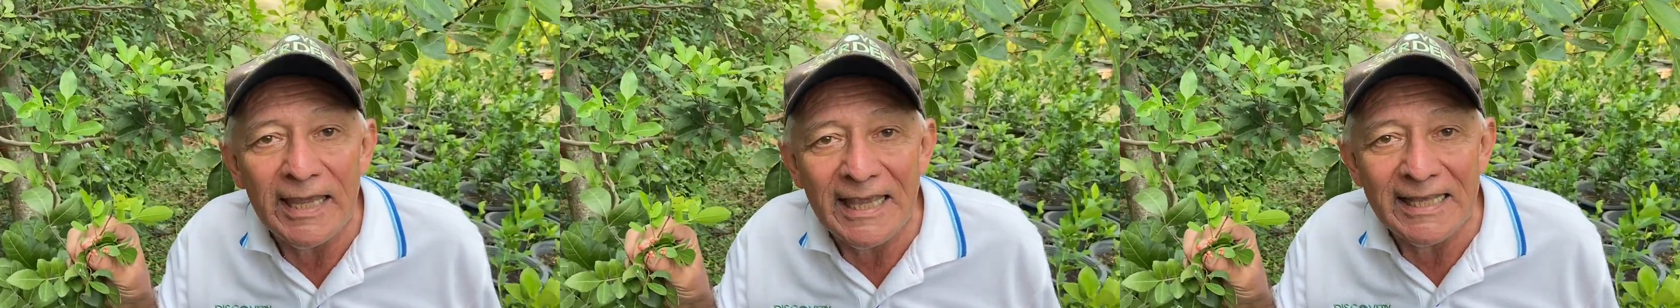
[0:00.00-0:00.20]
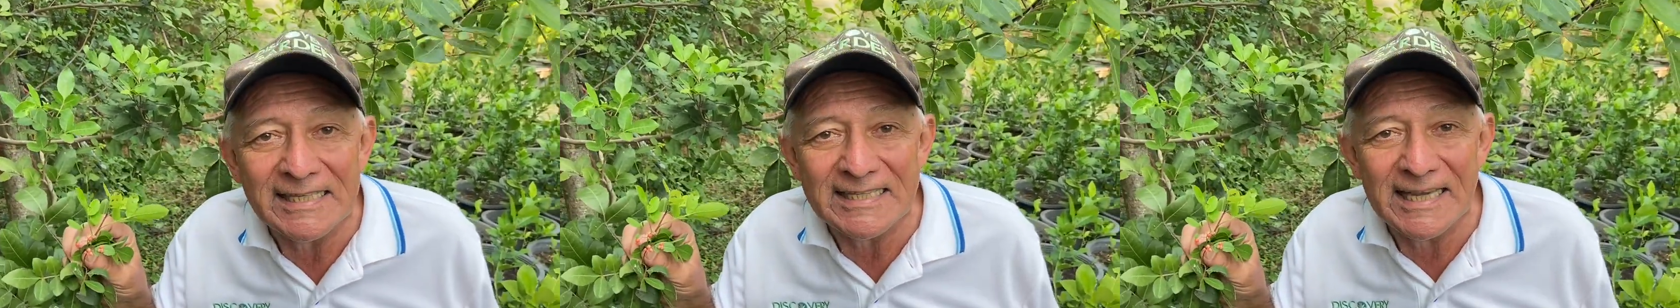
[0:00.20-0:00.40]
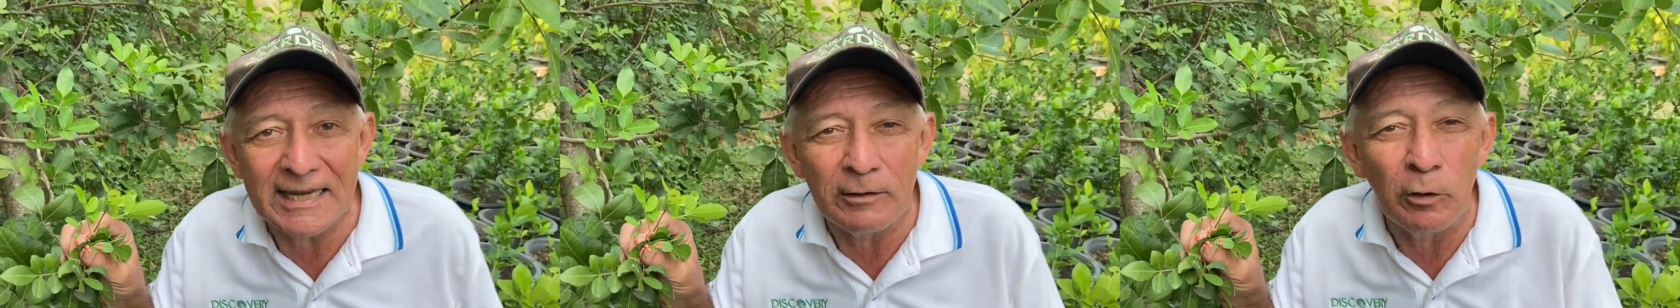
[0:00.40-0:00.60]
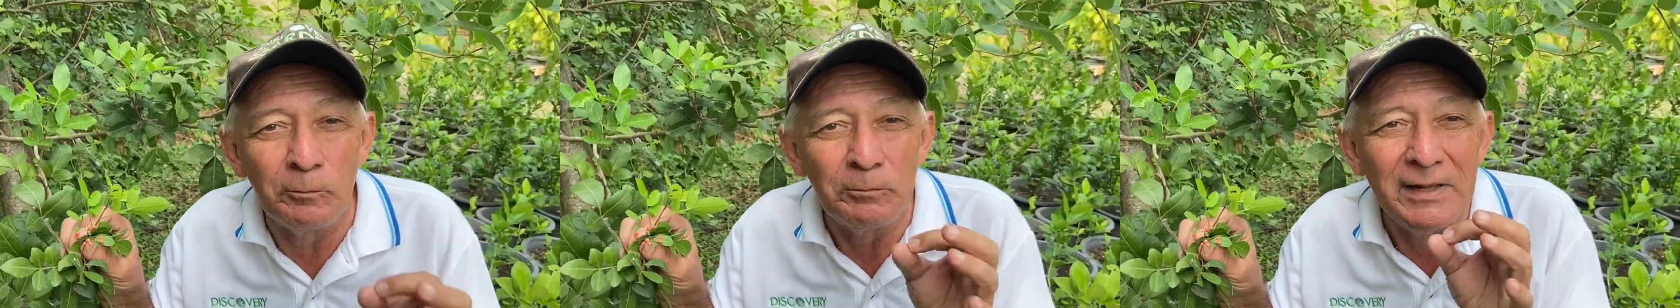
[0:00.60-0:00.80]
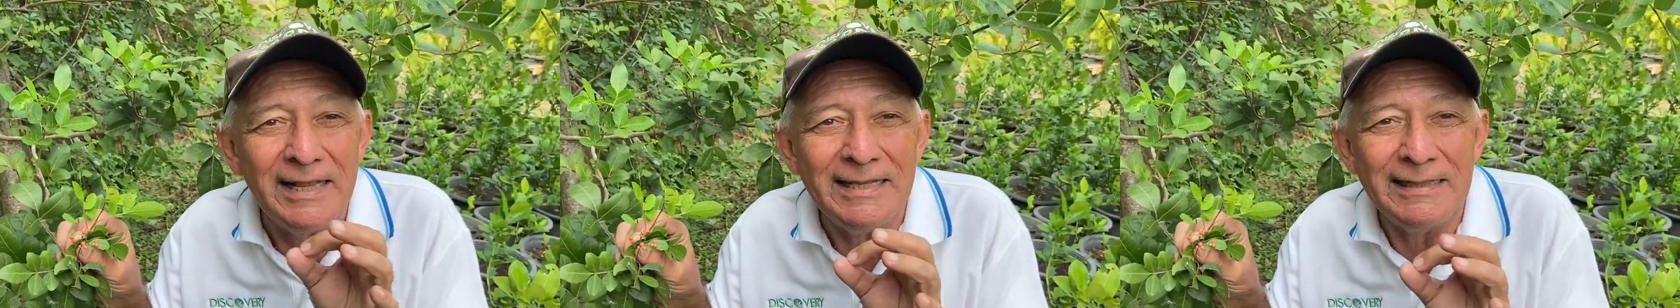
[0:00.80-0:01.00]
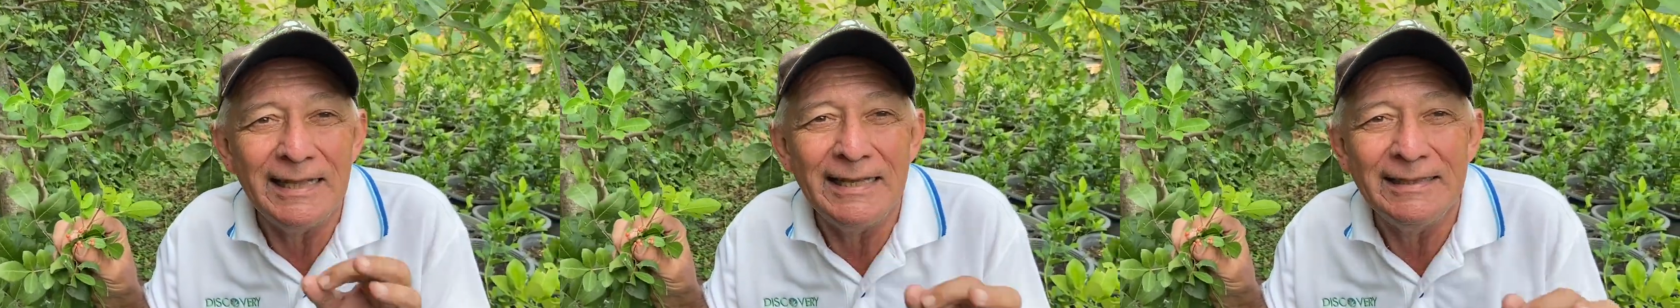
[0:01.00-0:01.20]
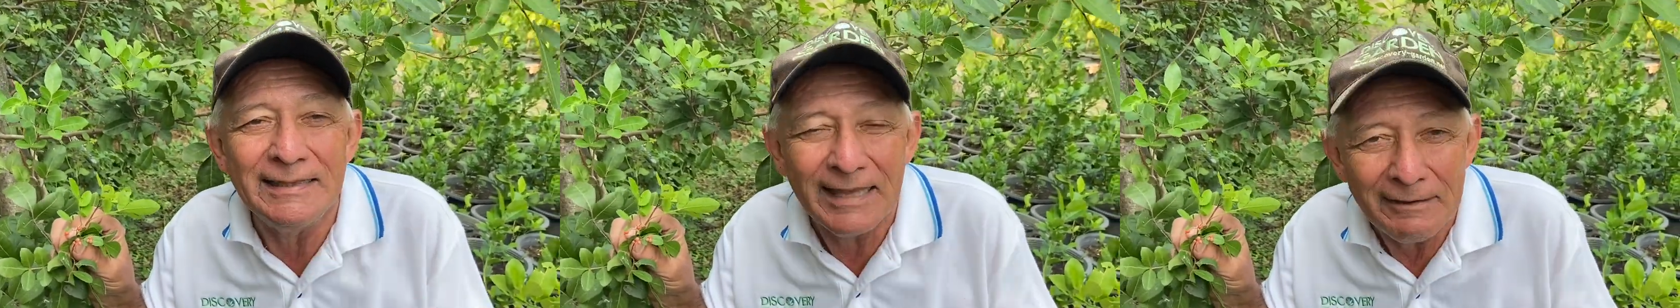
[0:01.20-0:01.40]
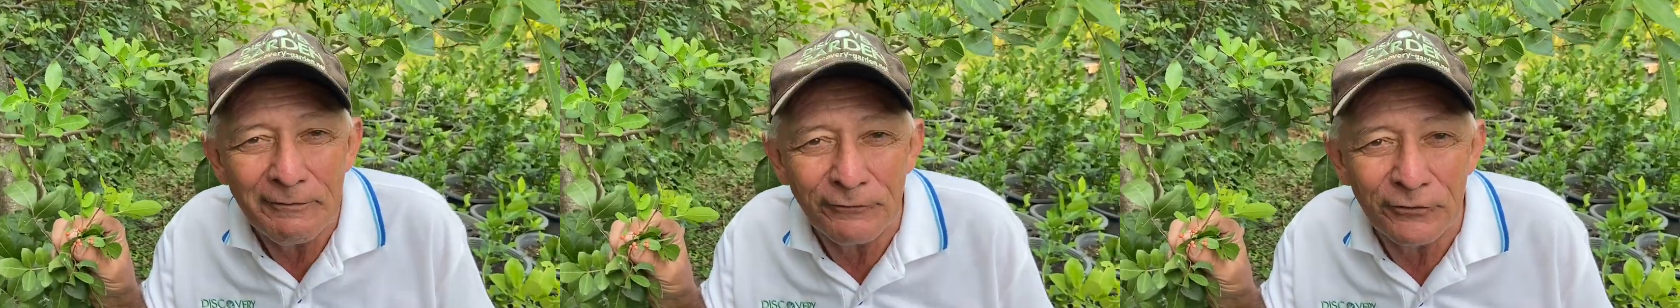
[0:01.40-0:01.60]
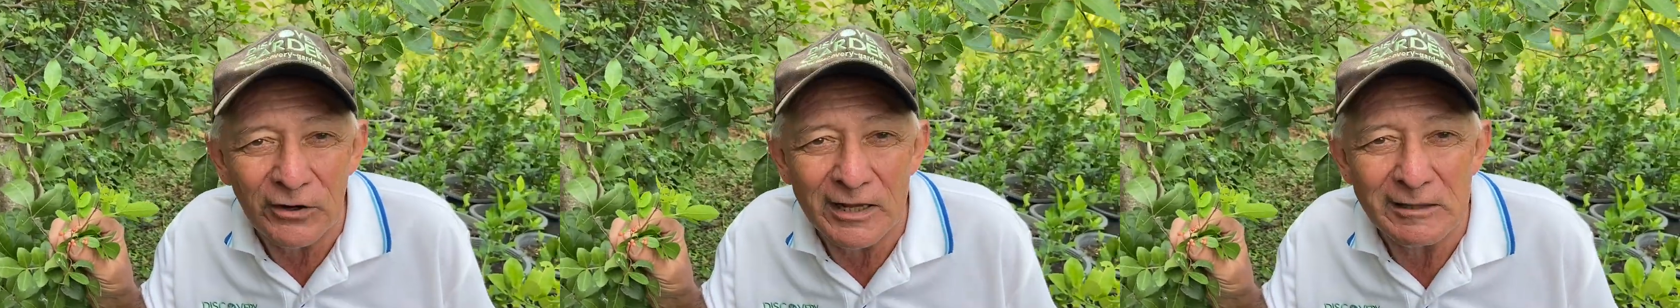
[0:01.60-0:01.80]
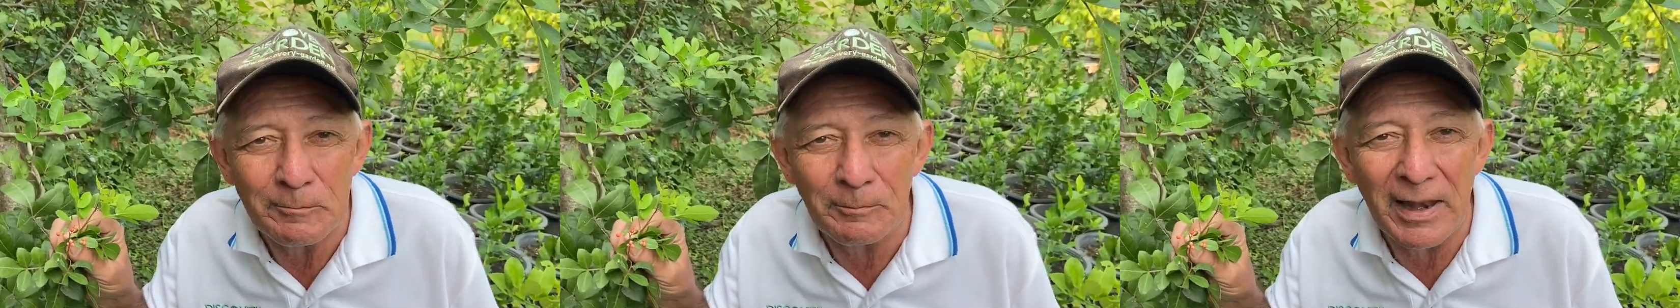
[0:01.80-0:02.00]
it's a completely
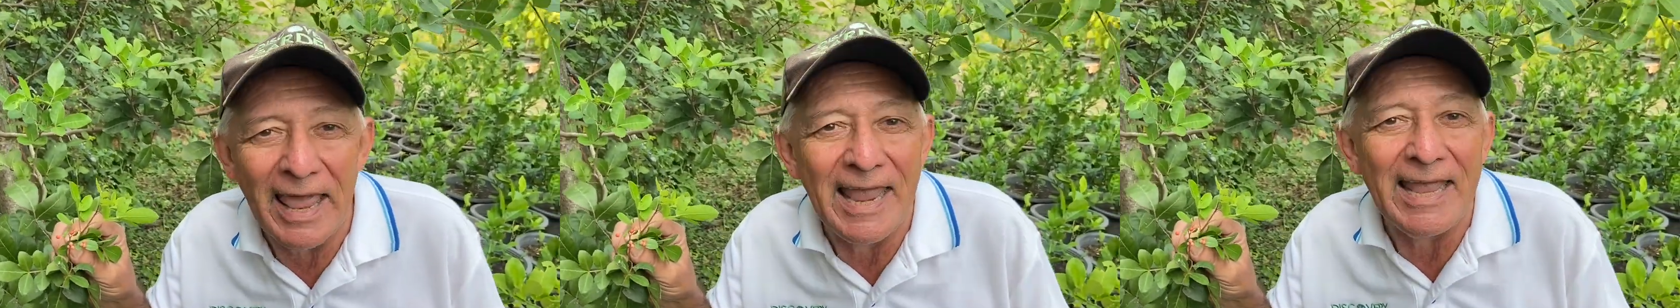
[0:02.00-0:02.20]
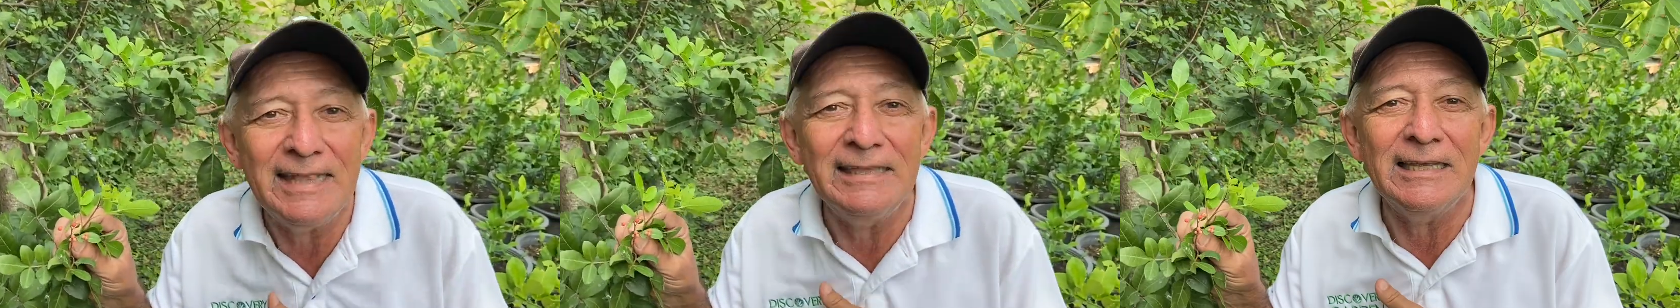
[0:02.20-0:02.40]
different plant.